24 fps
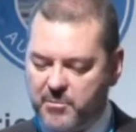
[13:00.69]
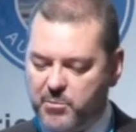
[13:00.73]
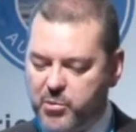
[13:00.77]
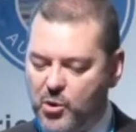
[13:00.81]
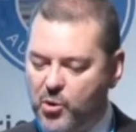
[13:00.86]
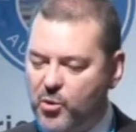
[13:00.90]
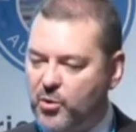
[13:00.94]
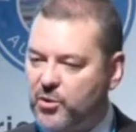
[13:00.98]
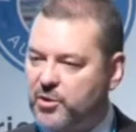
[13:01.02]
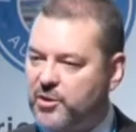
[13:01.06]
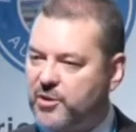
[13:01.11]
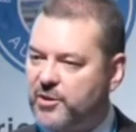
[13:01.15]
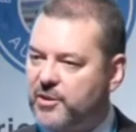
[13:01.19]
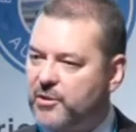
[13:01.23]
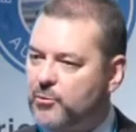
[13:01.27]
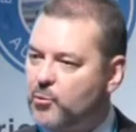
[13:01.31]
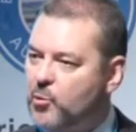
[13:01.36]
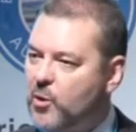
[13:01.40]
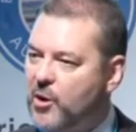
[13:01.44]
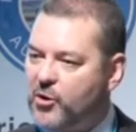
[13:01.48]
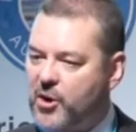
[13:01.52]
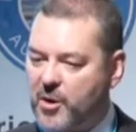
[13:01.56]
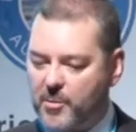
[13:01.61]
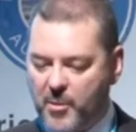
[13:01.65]
important and
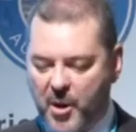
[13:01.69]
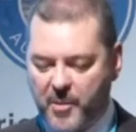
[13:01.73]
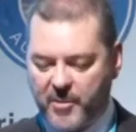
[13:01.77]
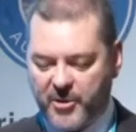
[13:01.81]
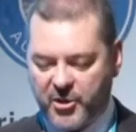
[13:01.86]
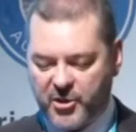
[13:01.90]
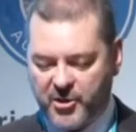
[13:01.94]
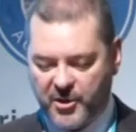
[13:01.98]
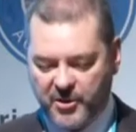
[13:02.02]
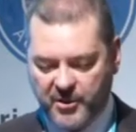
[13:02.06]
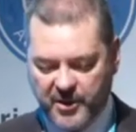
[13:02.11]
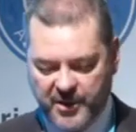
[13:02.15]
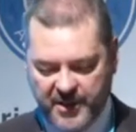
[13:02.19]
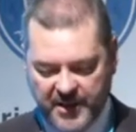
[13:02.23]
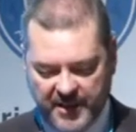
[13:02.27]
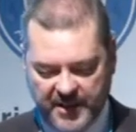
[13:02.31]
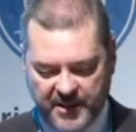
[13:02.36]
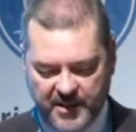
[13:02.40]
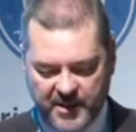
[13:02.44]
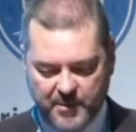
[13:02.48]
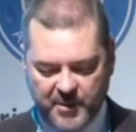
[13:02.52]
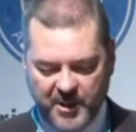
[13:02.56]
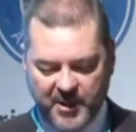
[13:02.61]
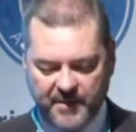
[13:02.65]
welcome opportunity
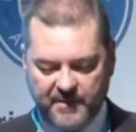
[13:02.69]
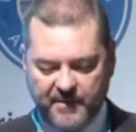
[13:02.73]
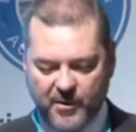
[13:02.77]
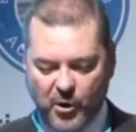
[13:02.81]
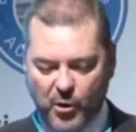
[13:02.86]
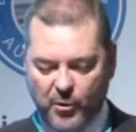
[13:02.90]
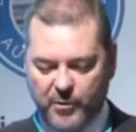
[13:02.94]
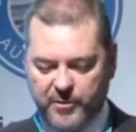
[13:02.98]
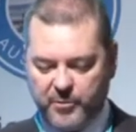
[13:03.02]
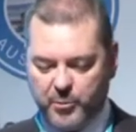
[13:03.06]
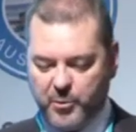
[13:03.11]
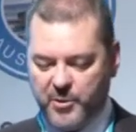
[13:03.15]
to be involved in